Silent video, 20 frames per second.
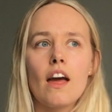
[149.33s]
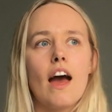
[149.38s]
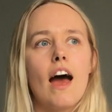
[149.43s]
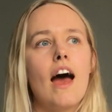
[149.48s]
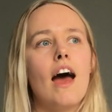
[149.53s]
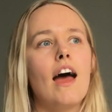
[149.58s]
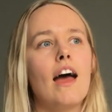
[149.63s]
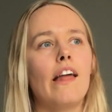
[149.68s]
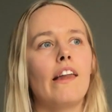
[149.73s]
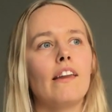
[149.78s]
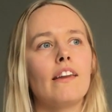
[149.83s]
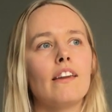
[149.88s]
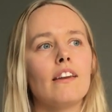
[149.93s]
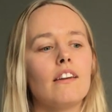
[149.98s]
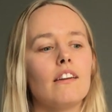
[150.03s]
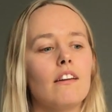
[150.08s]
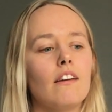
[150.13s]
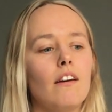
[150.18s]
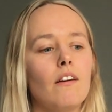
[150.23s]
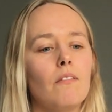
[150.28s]

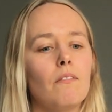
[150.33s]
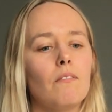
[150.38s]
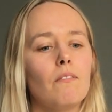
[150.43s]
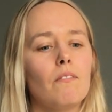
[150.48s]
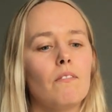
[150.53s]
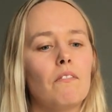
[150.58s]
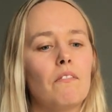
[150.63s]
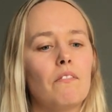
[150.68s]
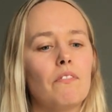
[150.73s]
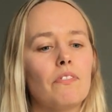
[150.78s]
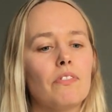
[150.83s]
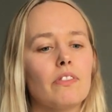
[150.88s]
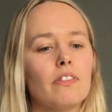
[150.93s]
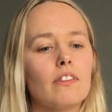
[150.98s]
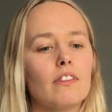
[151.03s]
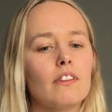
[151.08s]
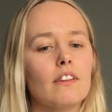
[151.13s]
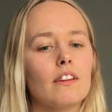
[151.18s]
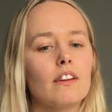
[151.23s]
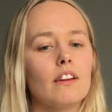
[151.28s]
And
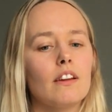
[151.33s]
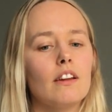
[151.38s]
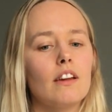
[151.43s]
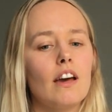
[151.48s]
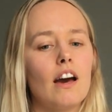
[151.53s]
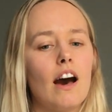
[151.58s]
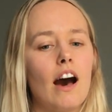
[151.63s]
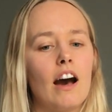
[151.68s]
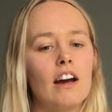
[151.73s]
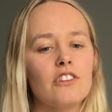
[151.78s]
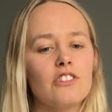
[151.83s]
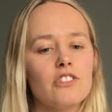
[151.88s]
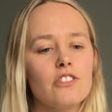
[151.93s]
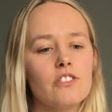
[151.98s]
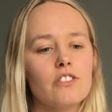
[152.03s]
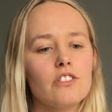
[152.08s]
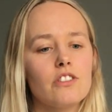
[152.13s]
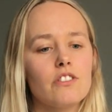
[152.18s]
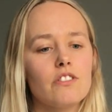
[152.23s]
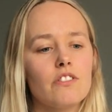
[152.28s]
I
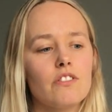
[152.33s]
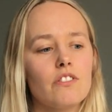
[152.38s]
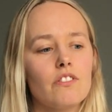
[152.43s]
just